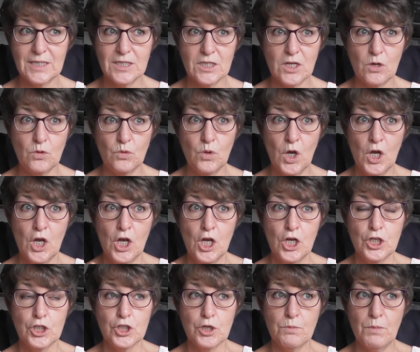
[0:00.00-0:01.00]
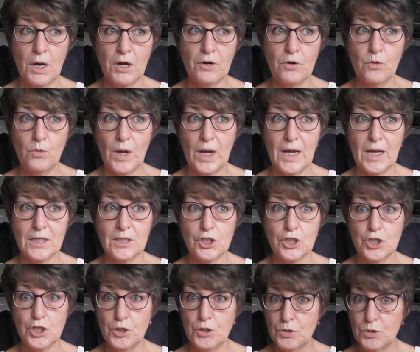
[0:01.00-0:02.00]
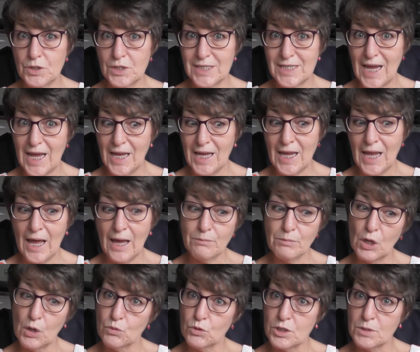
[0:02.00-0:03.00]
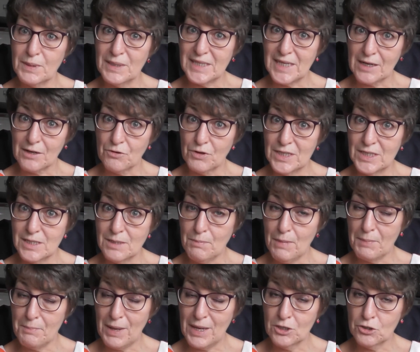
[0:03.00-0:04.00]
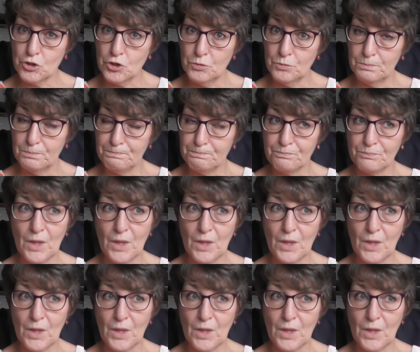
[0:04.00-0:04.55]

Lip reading: So tomorrow and Tuesday I'm going to be decorating my bedroom.